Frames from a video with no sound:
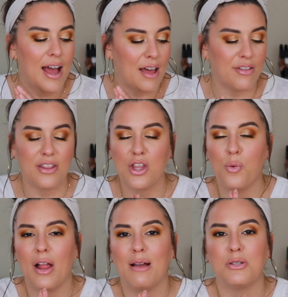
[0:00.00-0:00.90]
I think that you
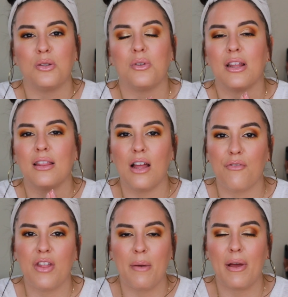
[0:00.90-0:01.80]
will absolutely
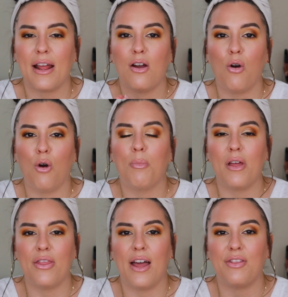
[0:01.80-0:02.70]
love them, and I hope
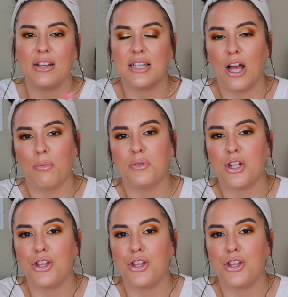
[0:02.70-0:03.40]
that this helped